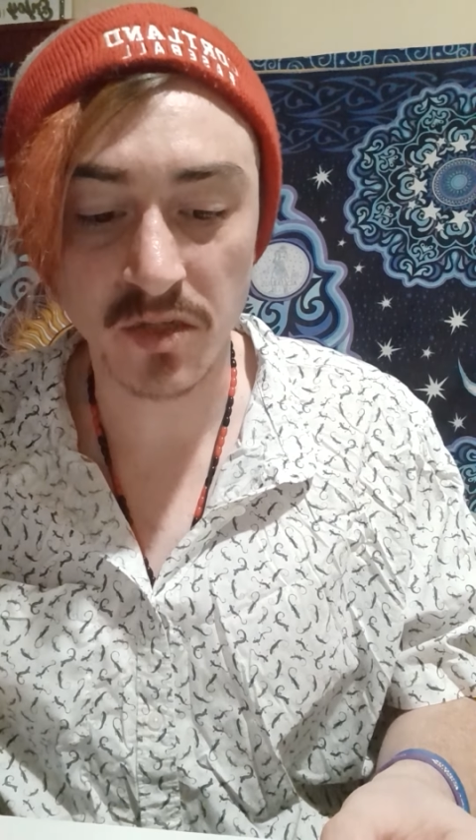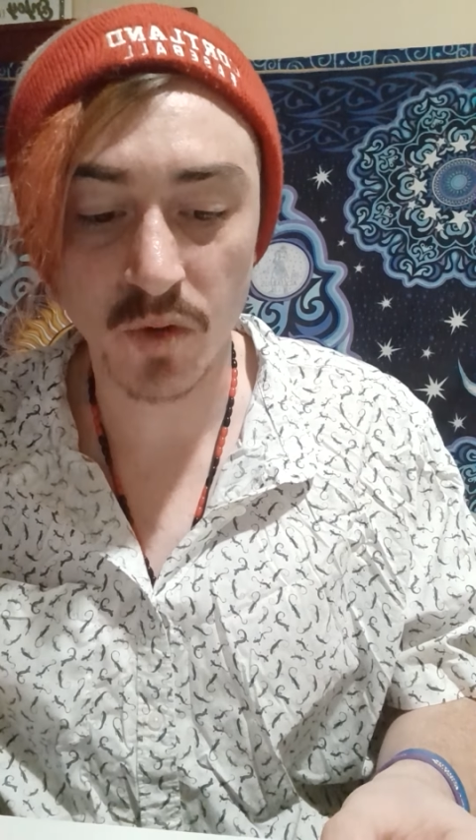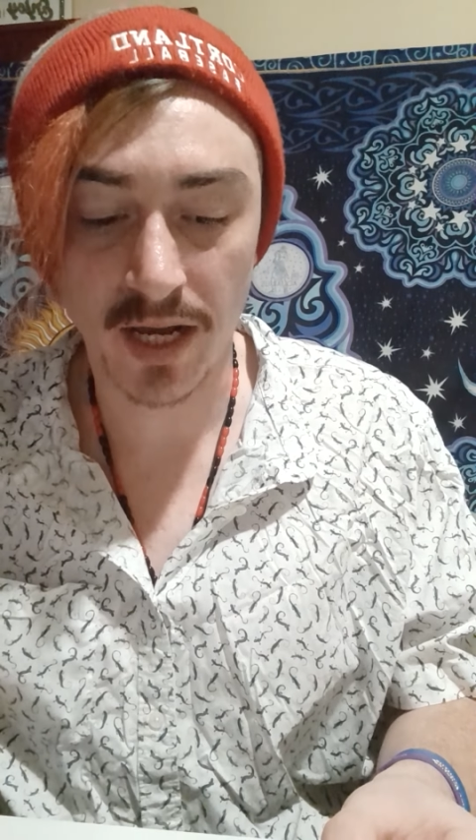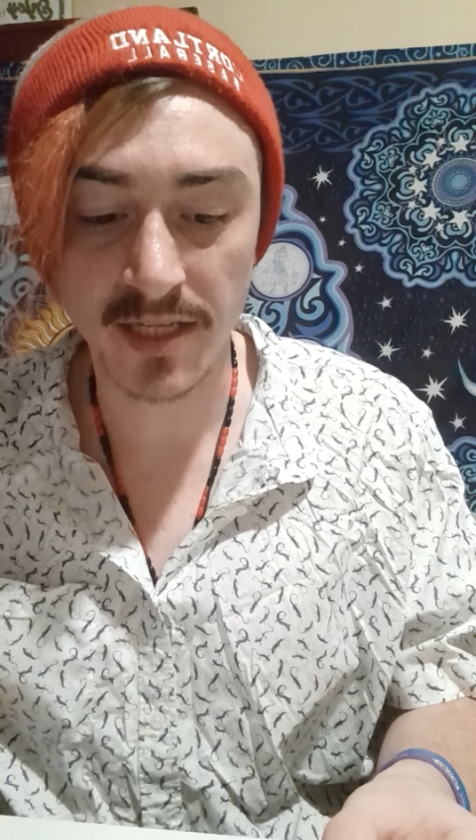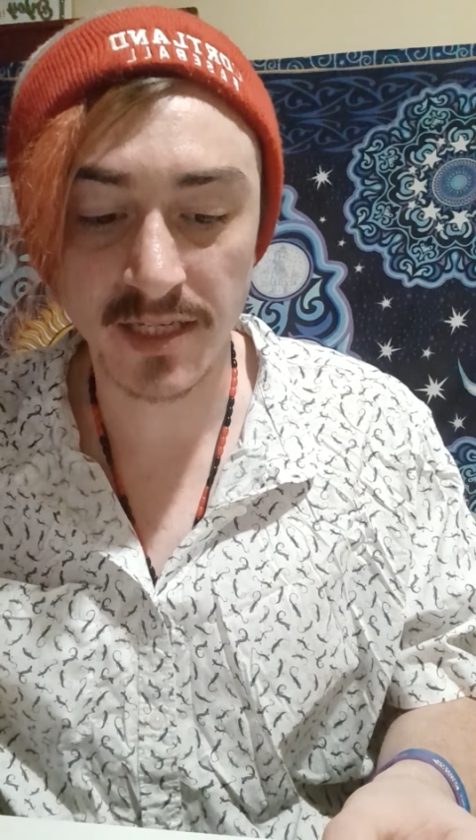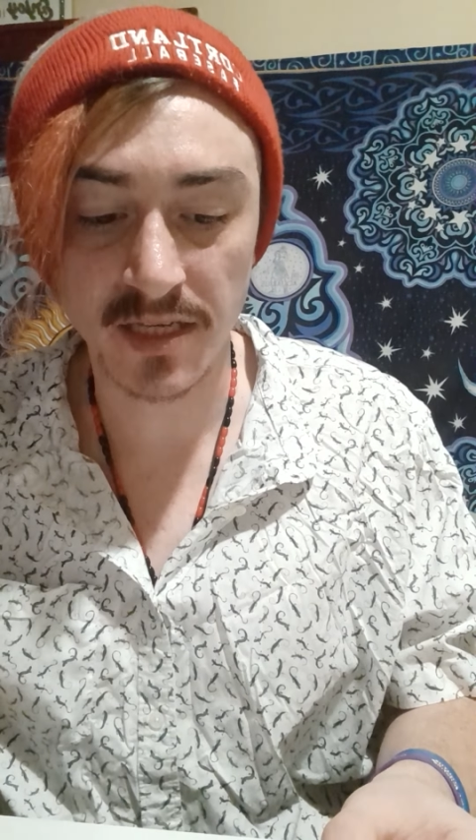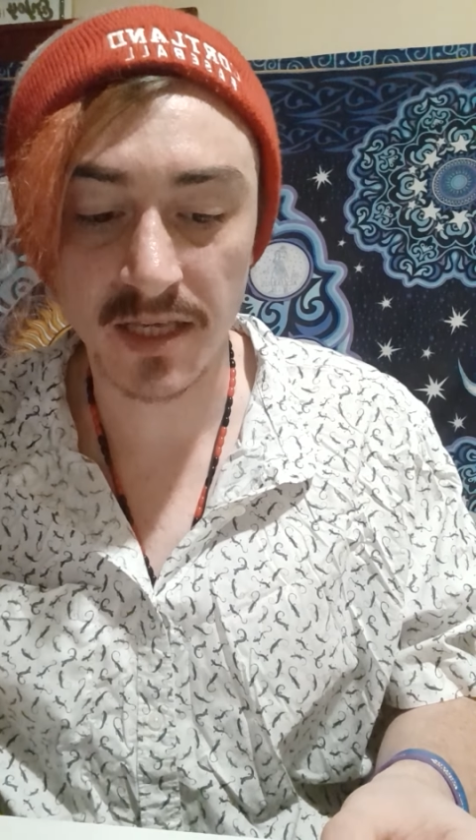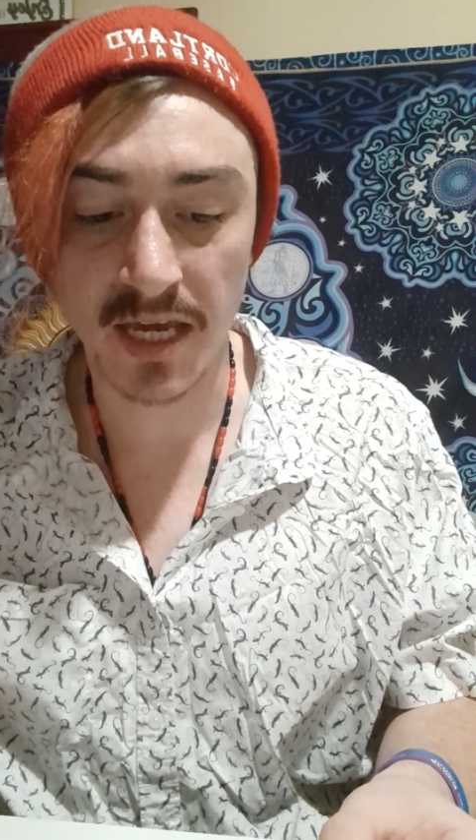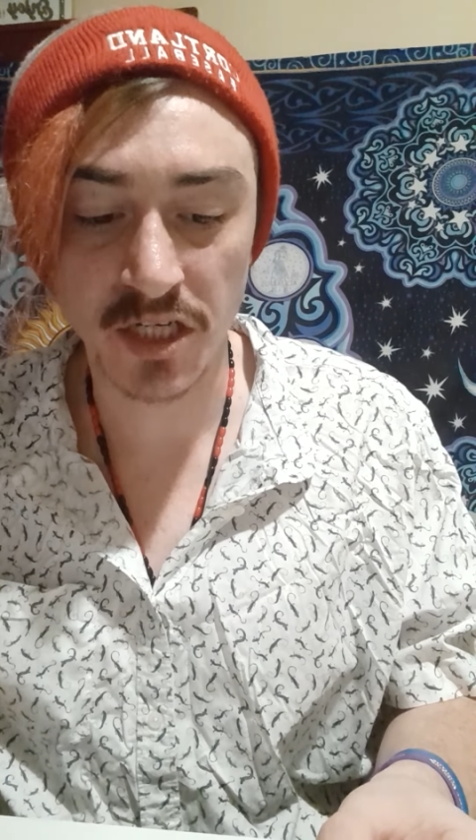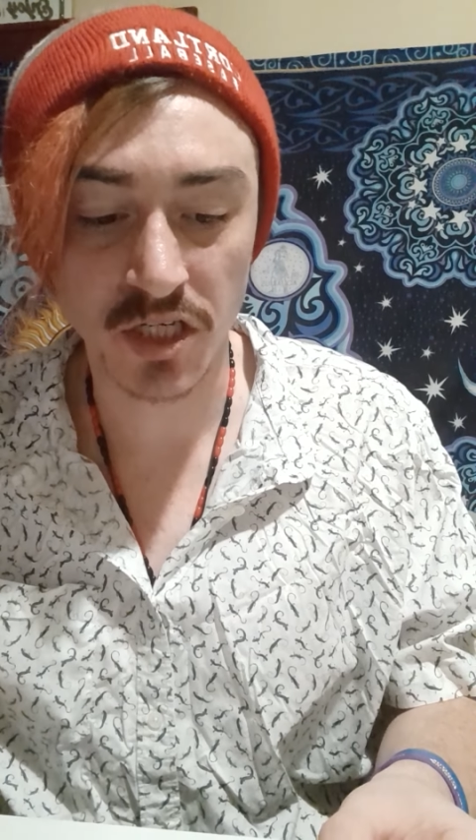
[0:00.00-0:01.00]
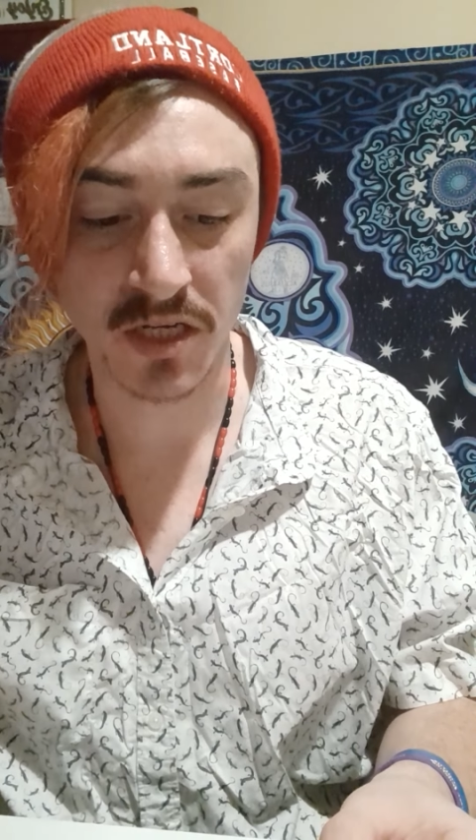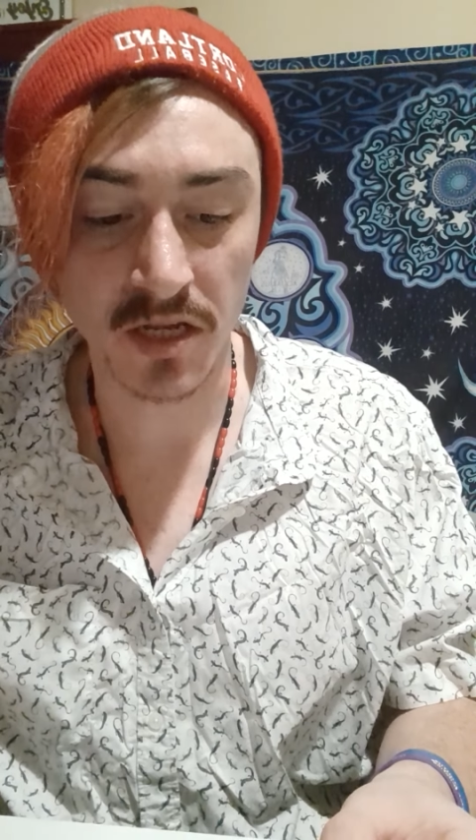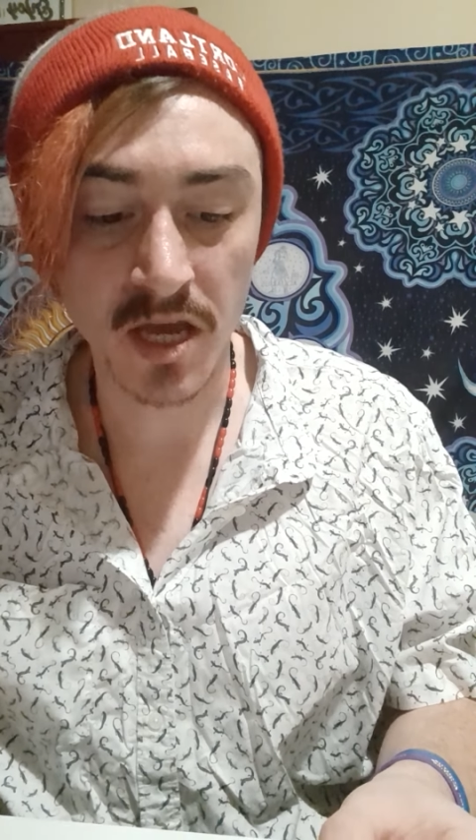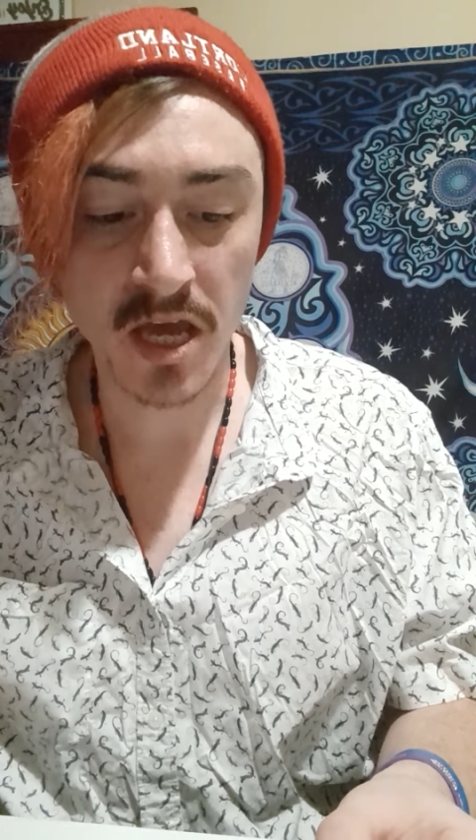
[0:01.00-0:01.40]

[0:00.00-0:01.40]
and reconciliation.